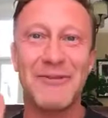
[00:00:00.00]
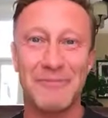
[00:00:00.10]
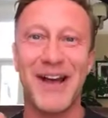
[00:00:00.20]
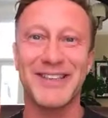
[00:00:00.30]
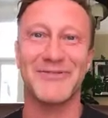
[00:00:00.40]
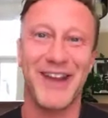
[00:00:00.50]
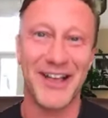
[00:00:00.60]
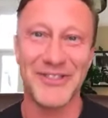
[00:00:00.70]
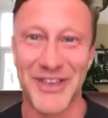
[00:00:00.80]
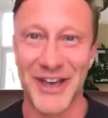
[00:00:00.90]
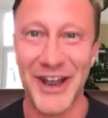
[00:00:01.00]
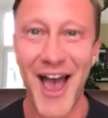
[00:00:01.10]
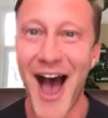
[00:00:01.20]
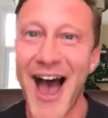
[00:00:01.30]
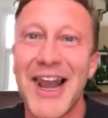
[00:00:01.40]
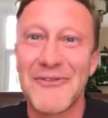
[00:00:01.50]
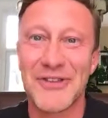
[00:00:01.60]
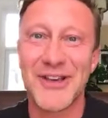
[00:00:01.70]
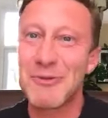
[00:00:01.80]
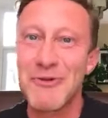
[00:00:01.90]
bus of London. I love
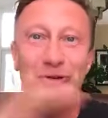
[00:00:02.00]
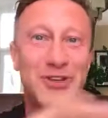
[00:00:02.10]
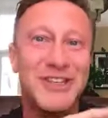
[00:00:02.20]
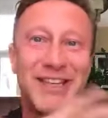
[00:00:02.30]
this. We're all just